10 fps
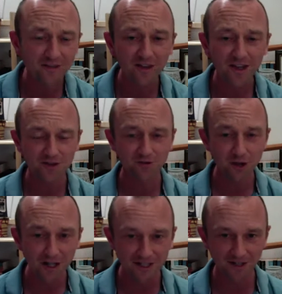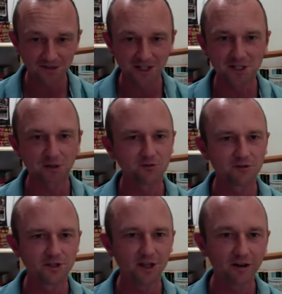that that's the right answer, Dr.
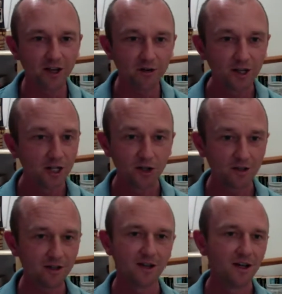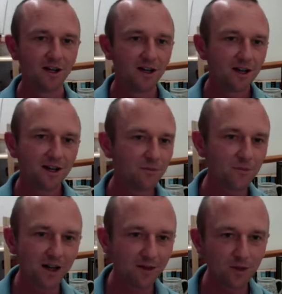Rosario,
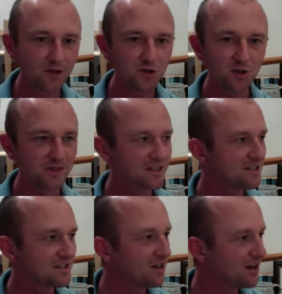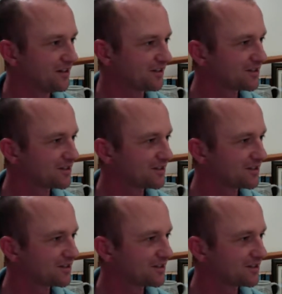you should be teaching science.